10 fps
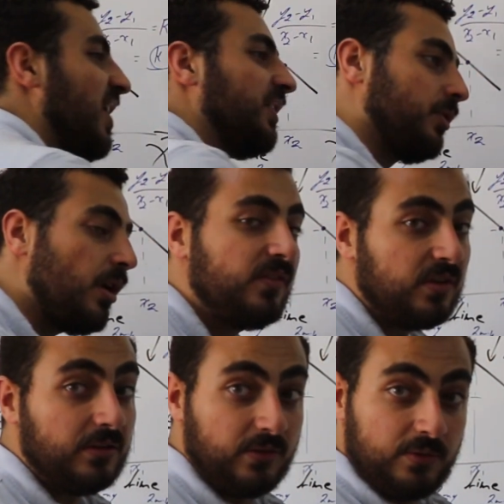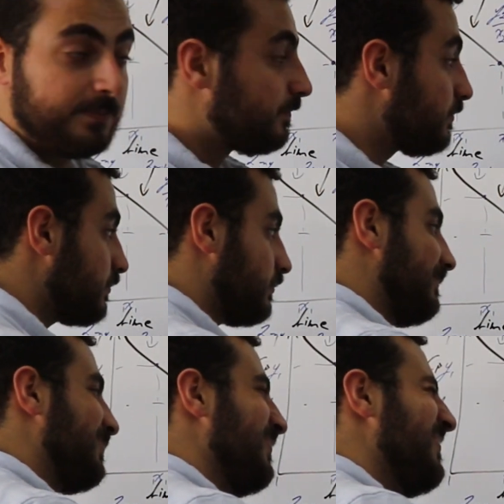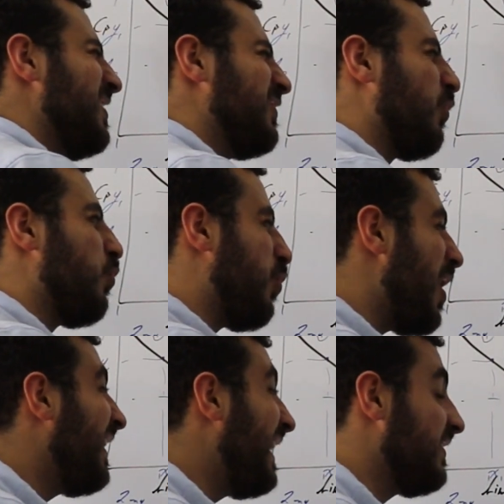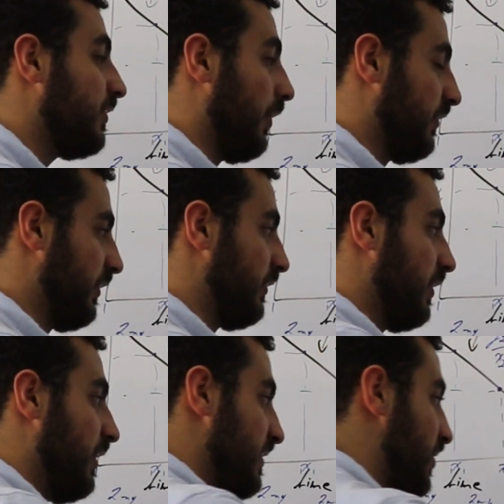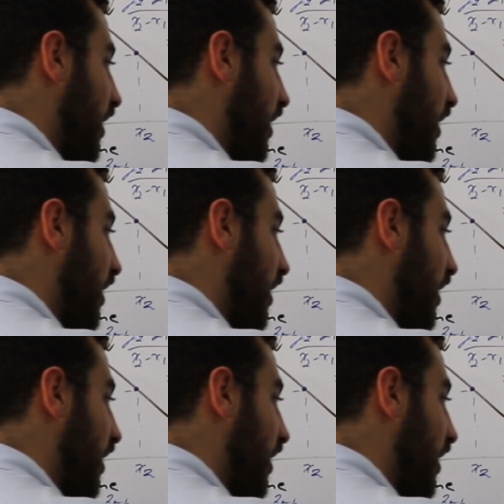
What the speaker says: not constant. So what is constant? The